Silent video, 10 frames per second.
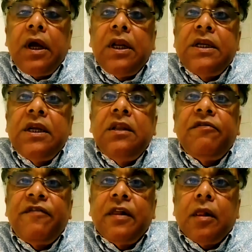Ali did the
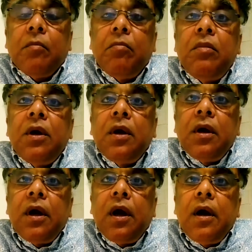film,
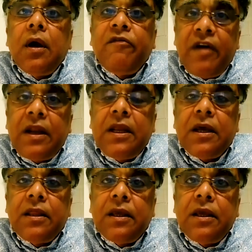
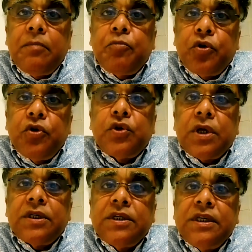Vania, the
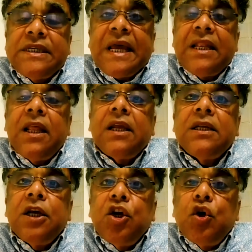producer, she said that
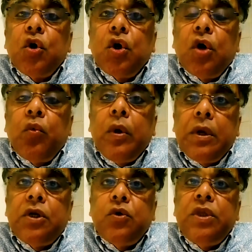we
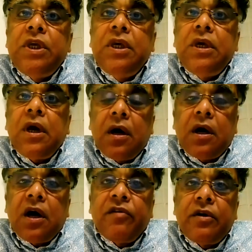will do the
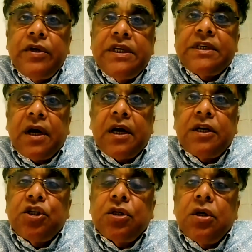archival
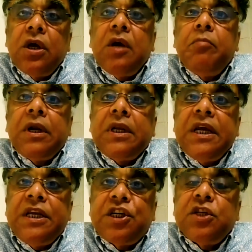research, but
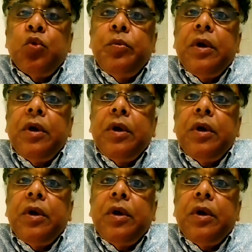Hitchens